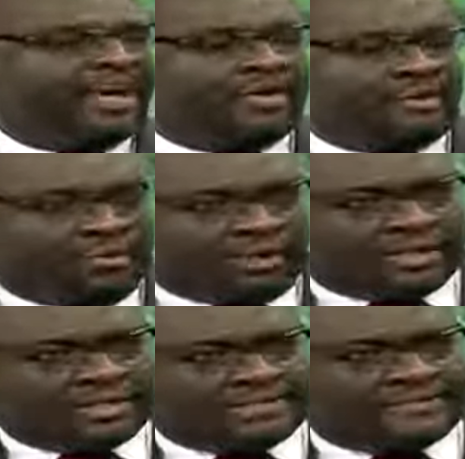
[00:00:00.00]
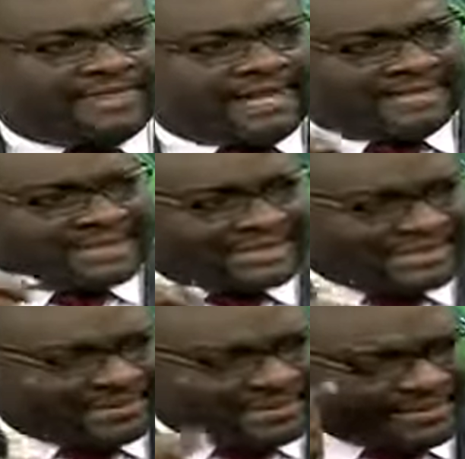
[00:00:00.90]
was, and this is the
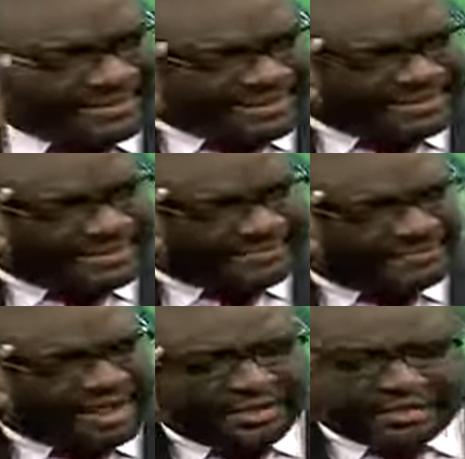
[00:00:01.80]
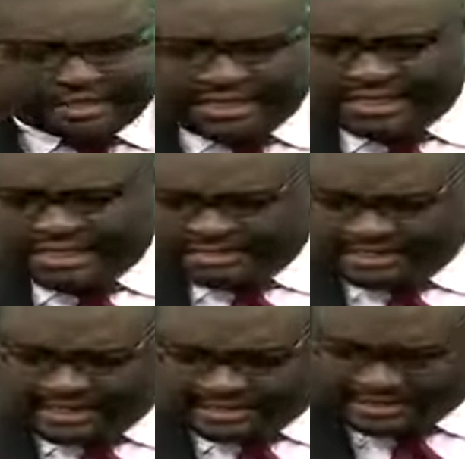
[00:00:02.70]
thing about capacity. You see,
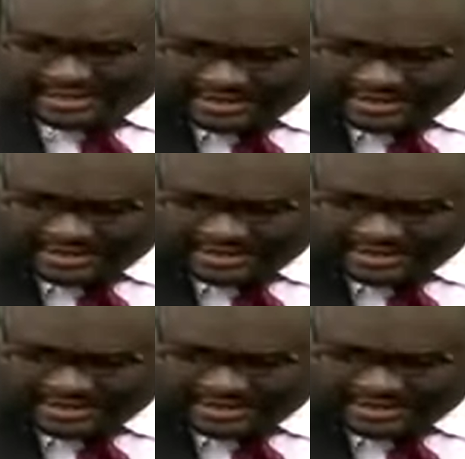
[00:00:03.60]
this is